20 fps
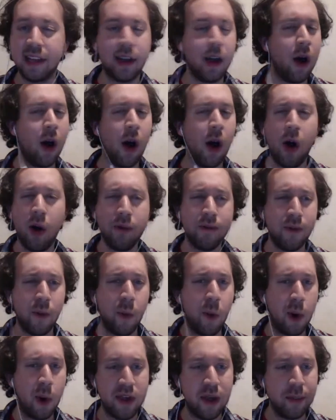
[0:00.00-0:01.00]
Like all
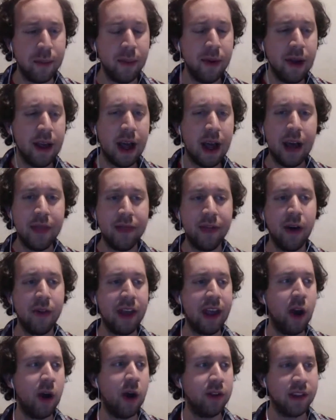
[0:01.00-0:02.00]
four of them, I
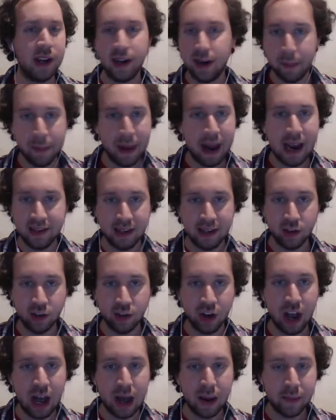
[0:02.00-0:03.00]
thought they all did an amazing
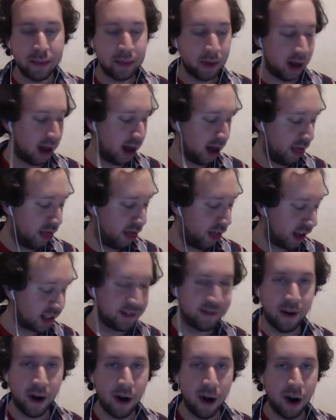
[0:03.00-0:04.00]
job
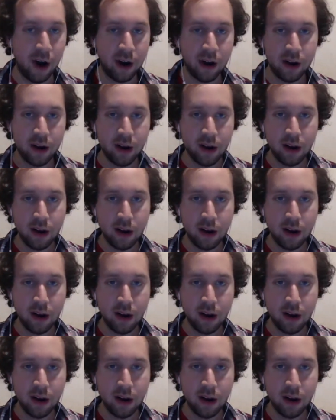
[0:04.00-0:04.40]
thus far.